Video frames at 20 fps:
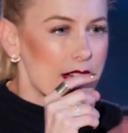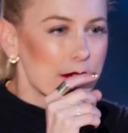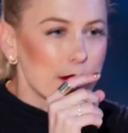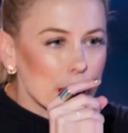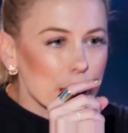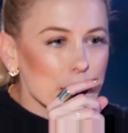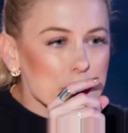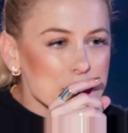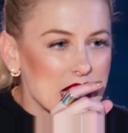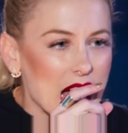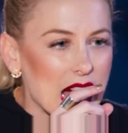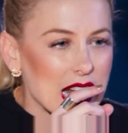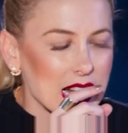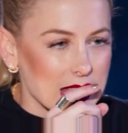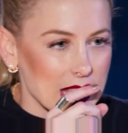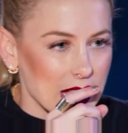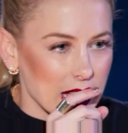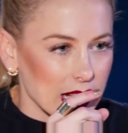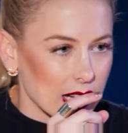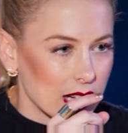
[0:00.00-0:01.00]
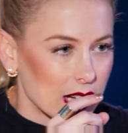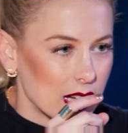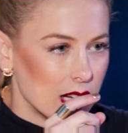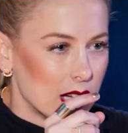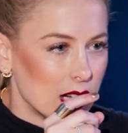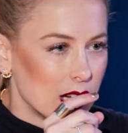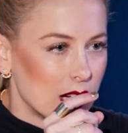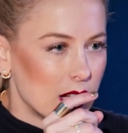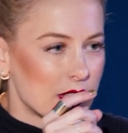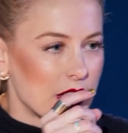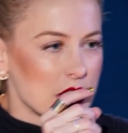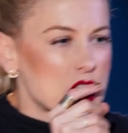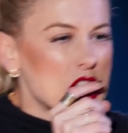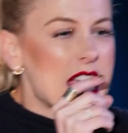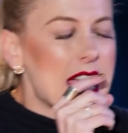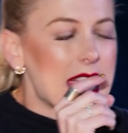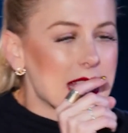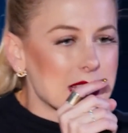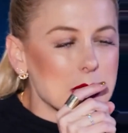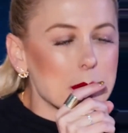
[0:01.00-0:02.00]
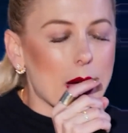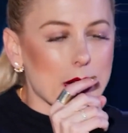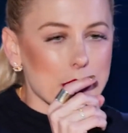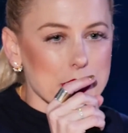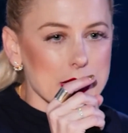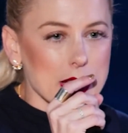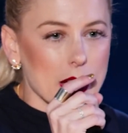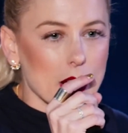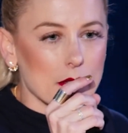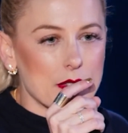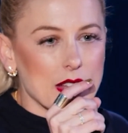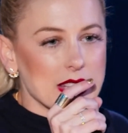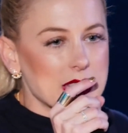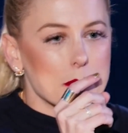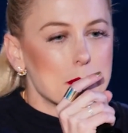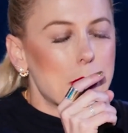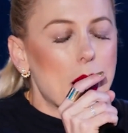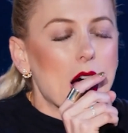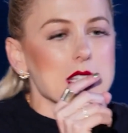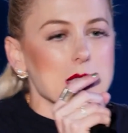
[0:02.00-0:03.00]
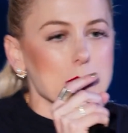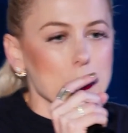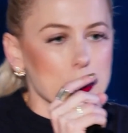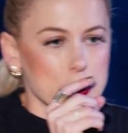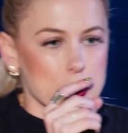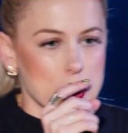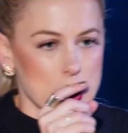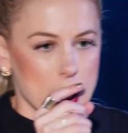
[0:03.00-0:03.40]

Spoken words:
Every girl's got a thing that she hates about herself that's impossible to